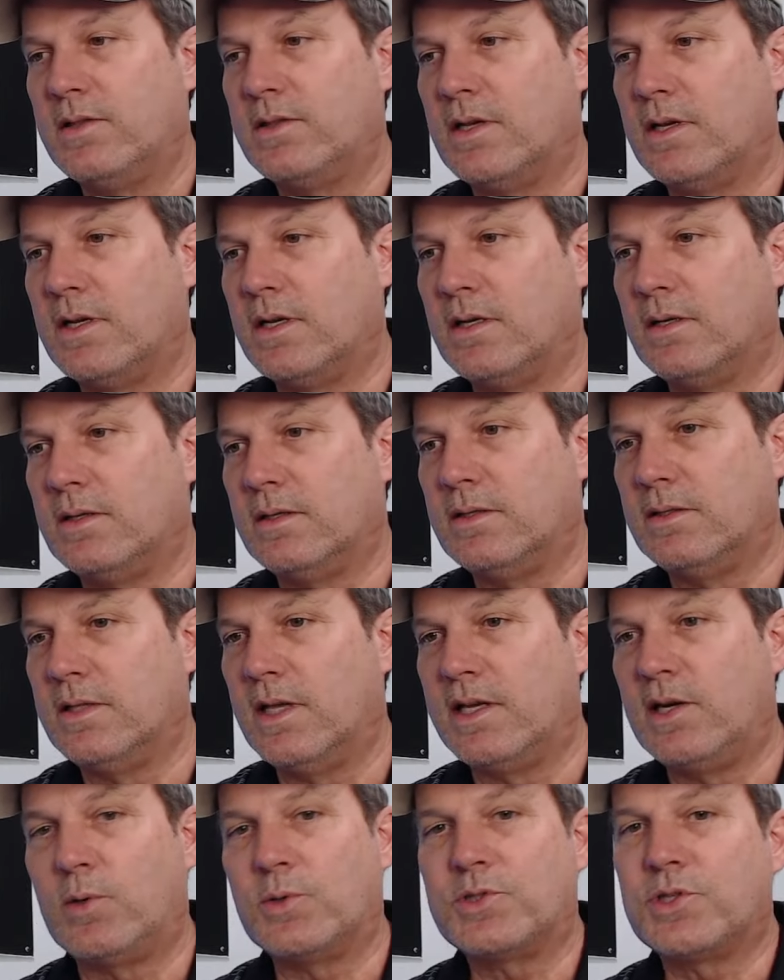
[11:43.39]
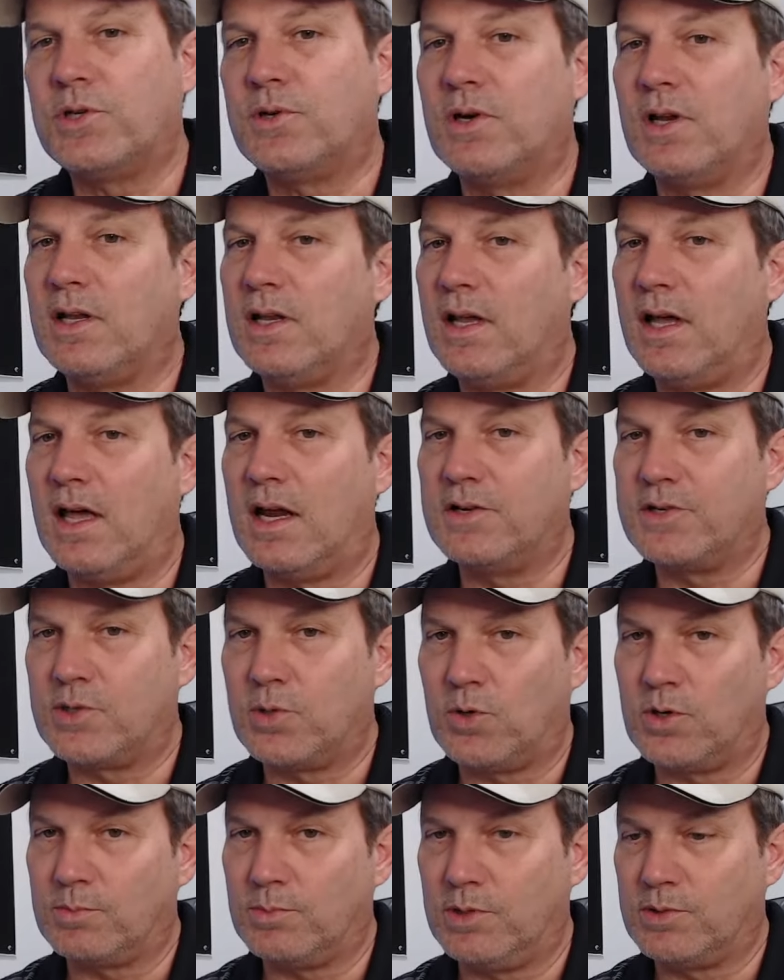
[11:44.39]
They don't turn a lot,
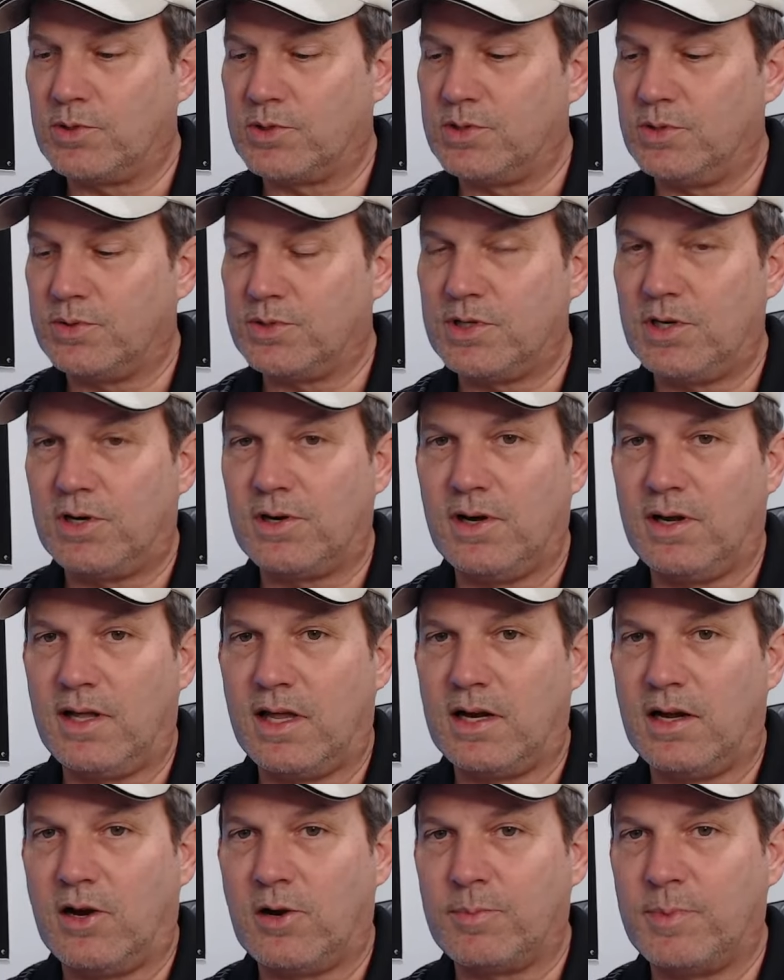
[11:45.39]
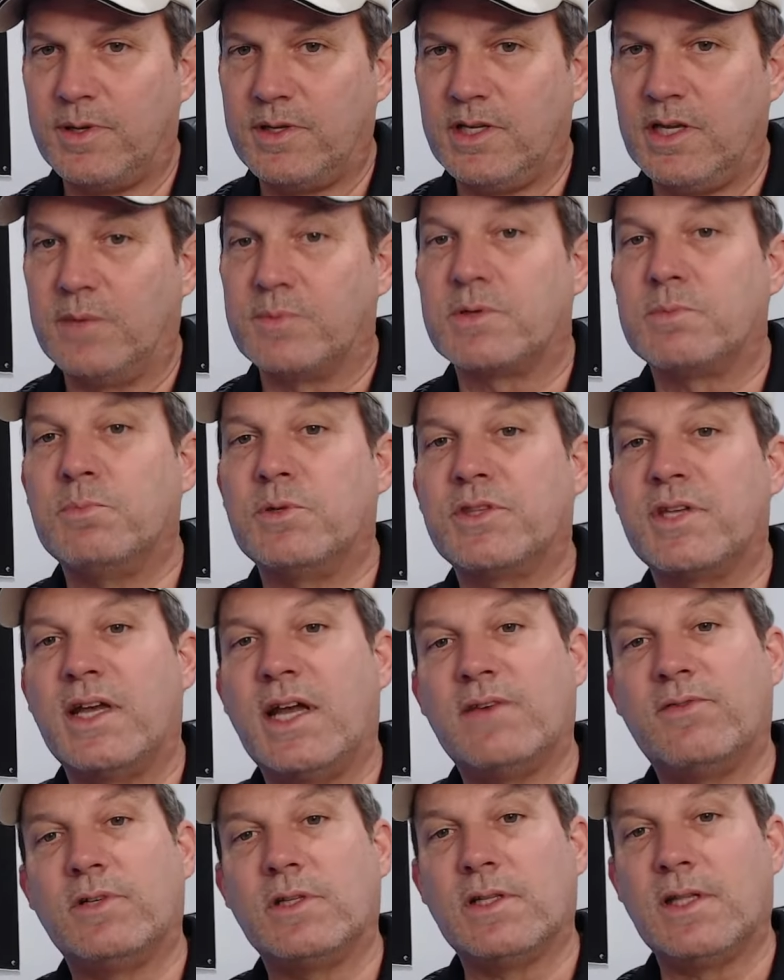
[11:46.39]
torque motors don't turn a lot of RPMs, but they
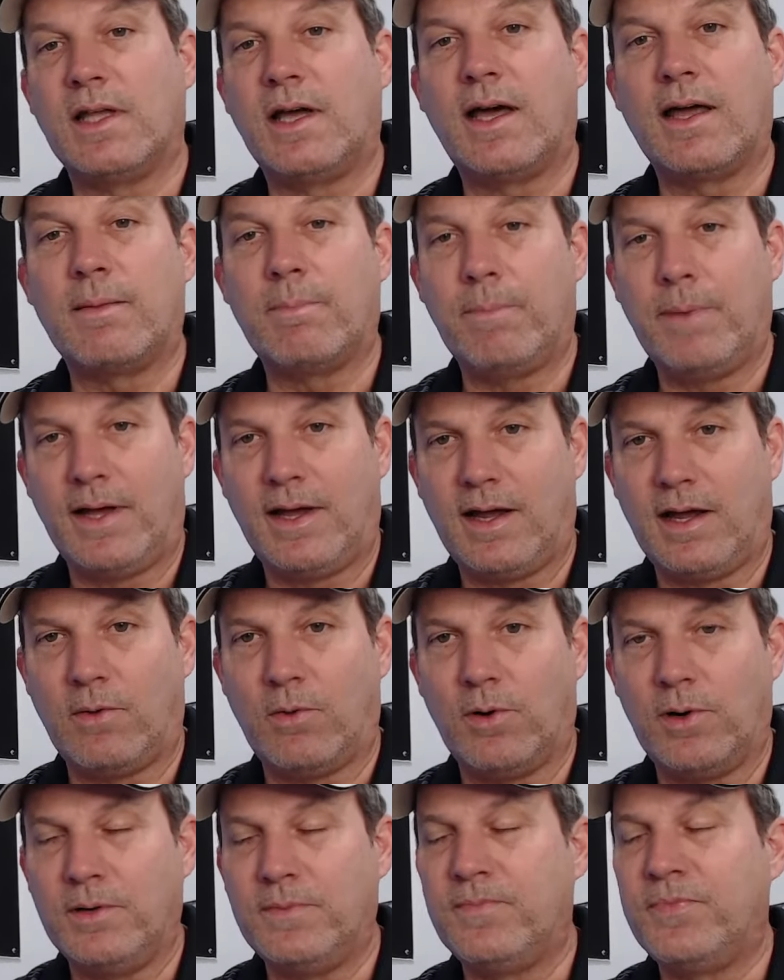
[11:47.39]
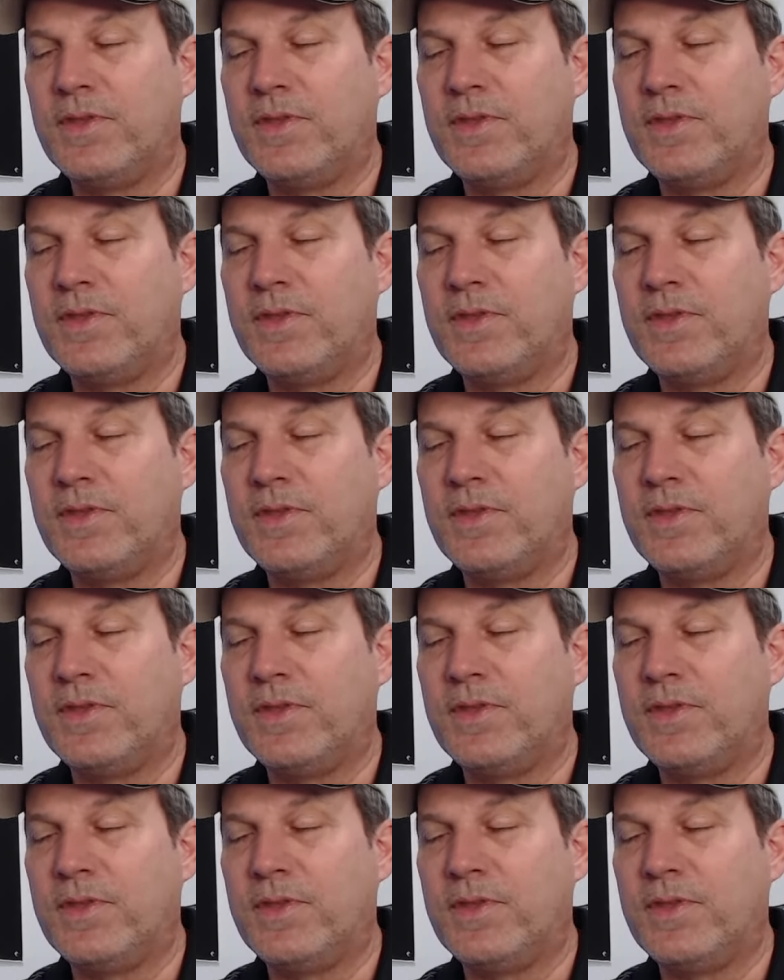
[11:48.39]
have a lot of power.